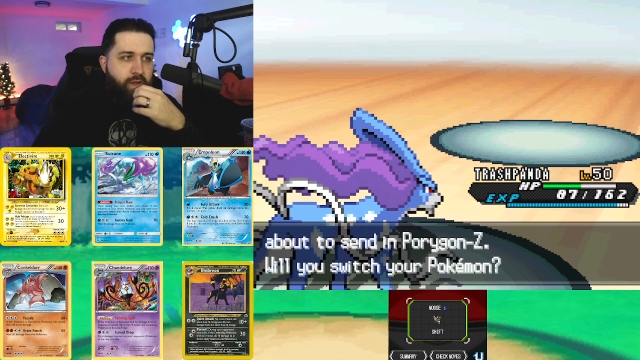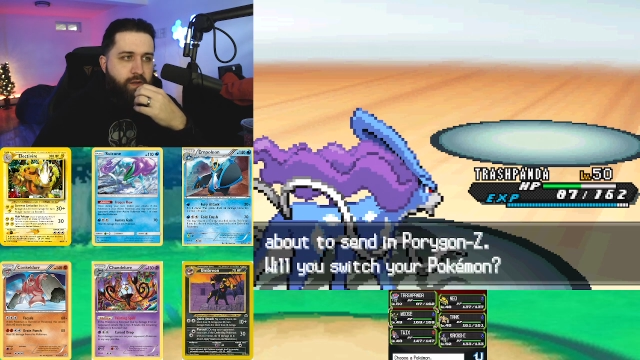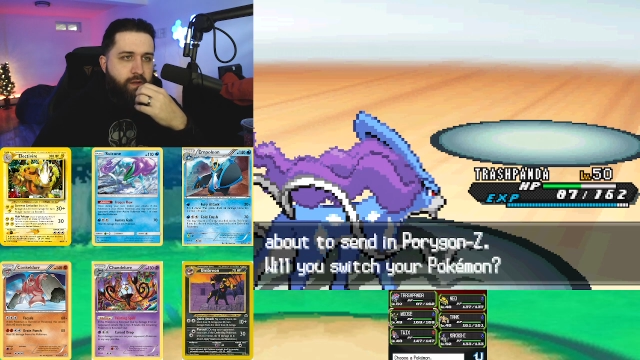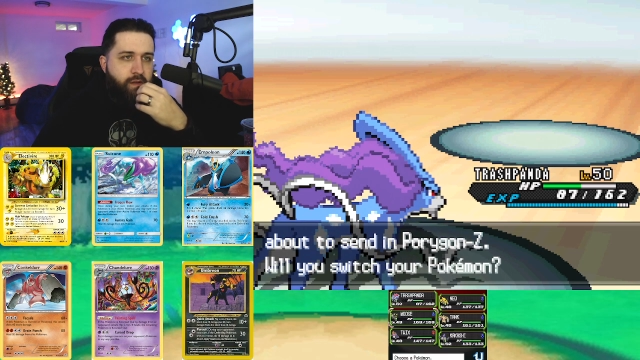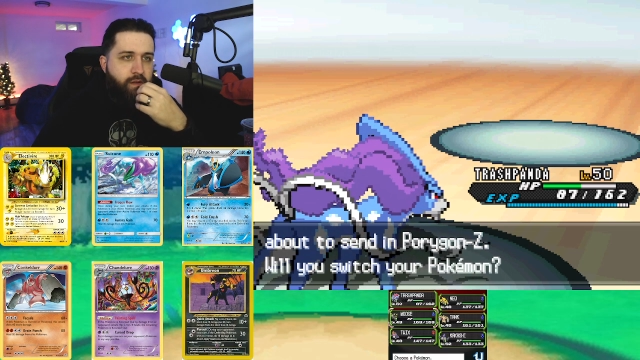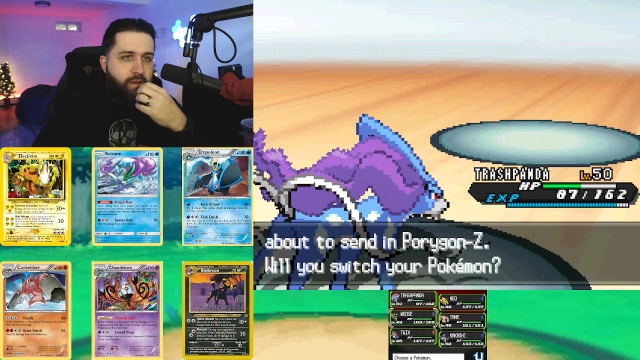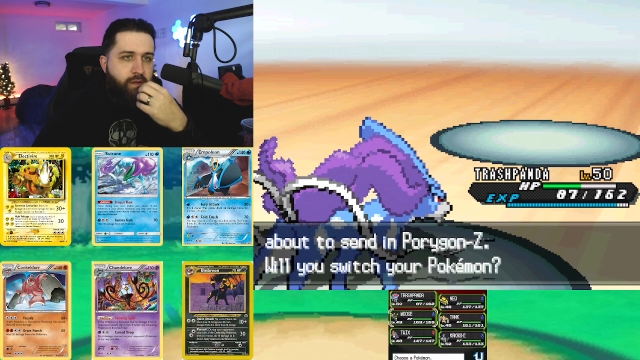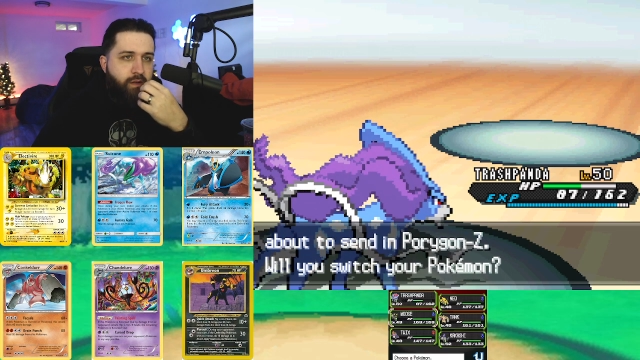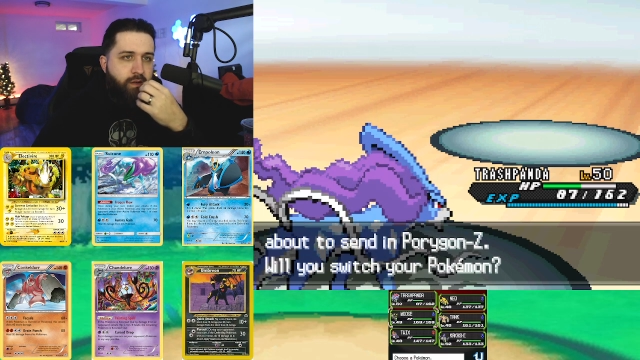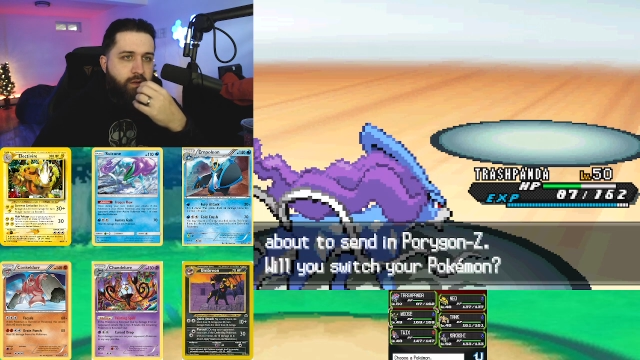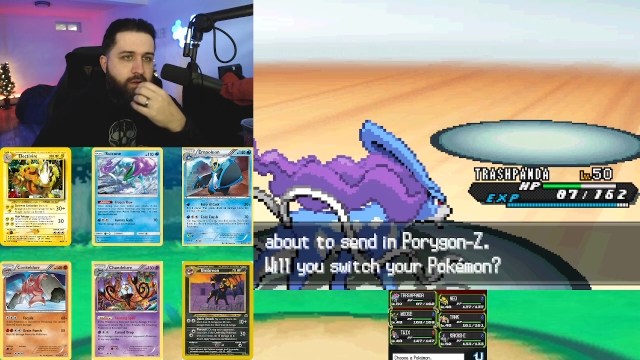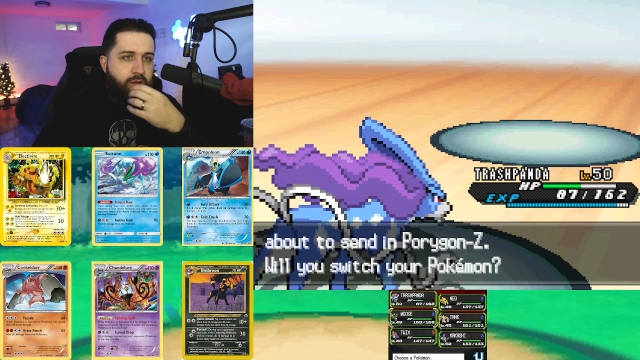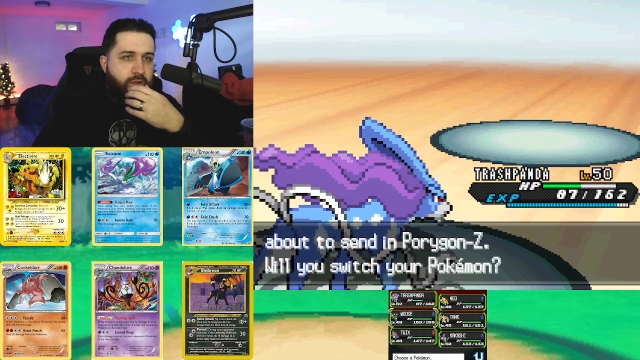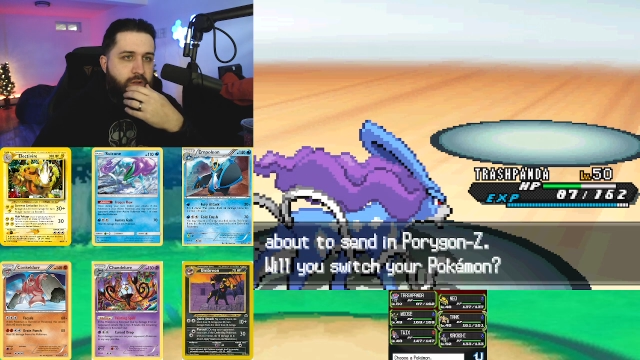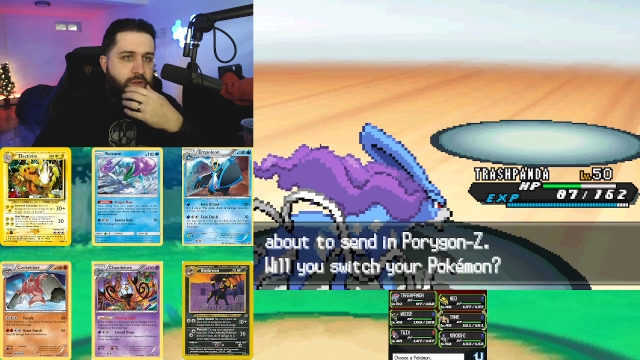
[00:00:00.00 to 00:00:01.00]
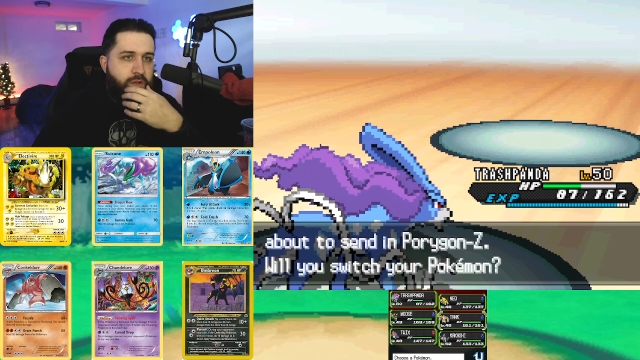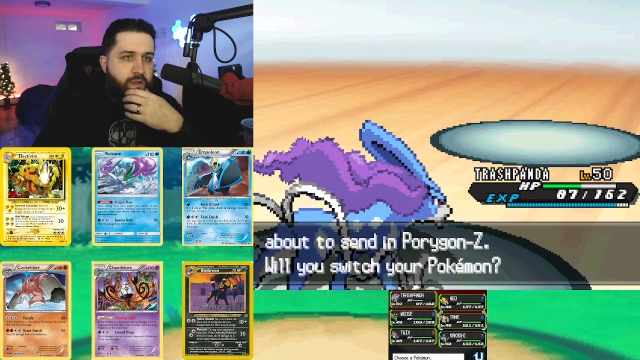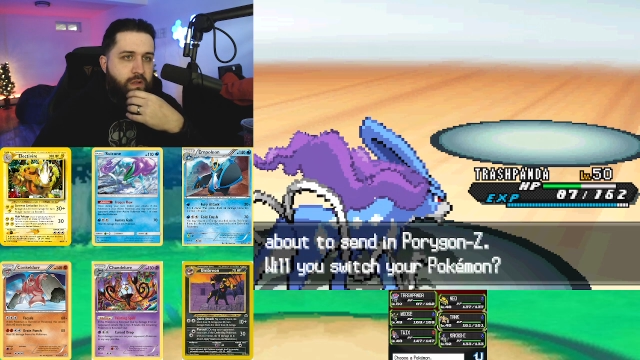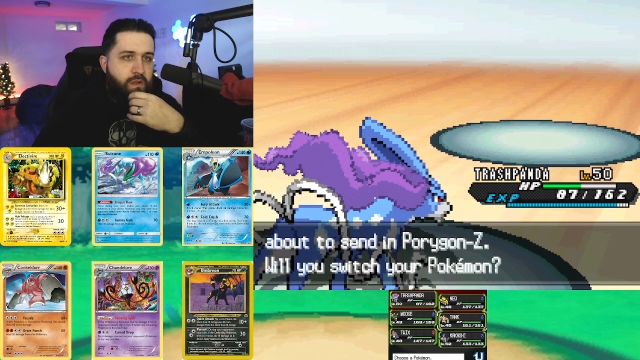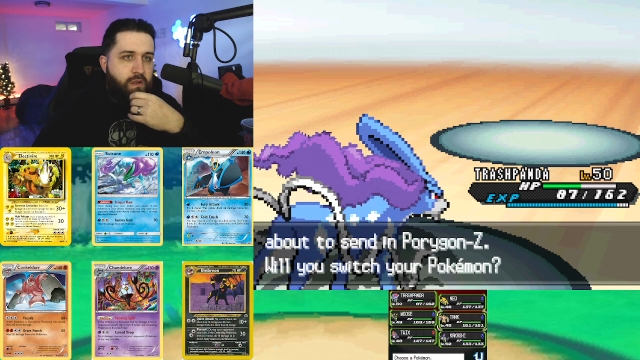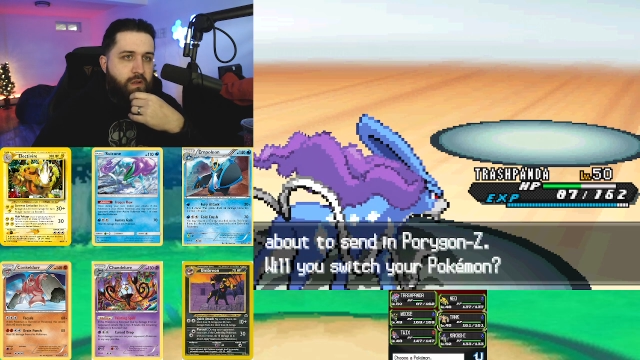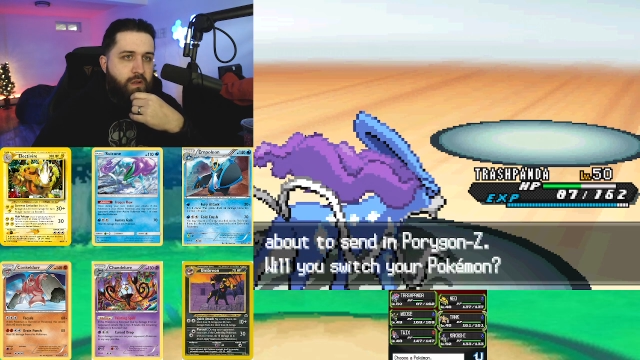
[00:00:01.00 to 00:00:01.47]

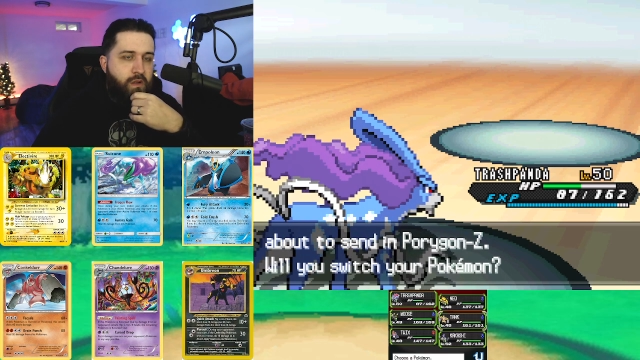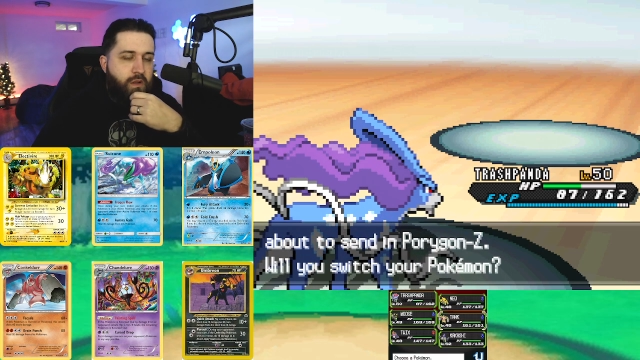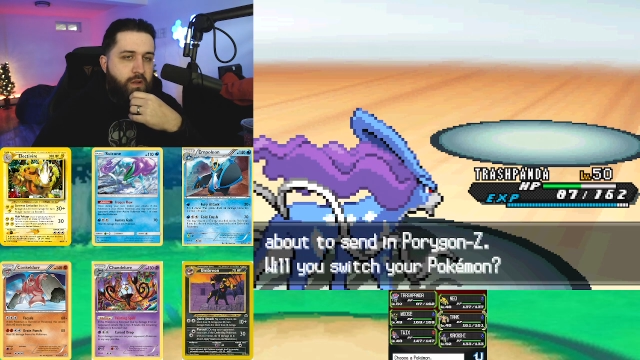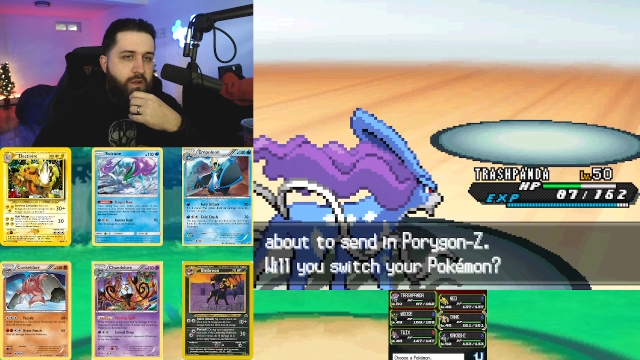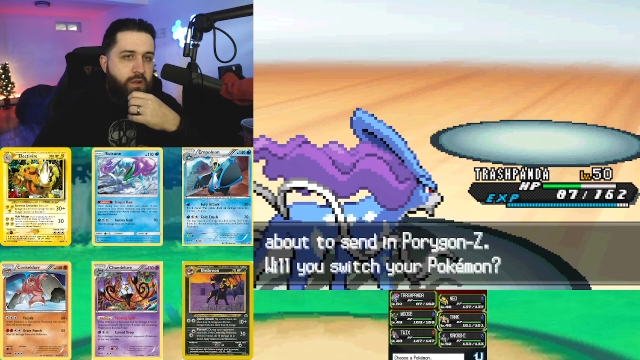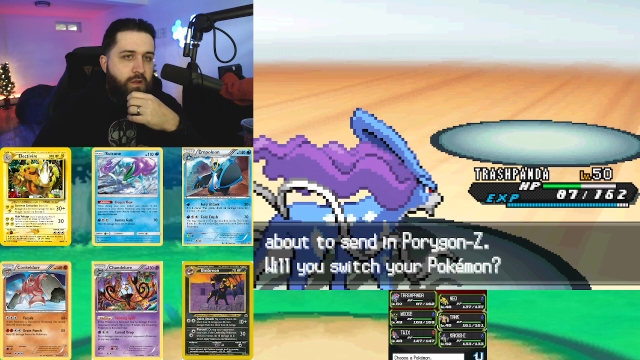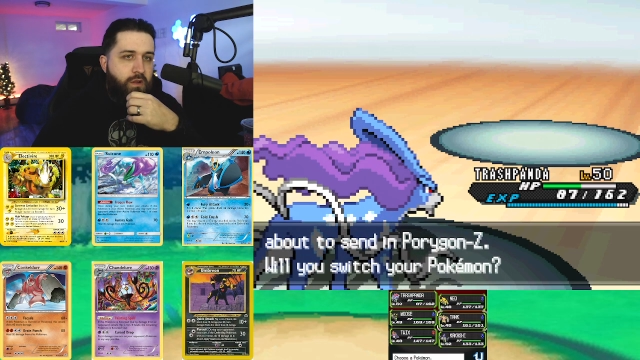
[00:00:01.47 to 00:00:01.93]
(no one is talking)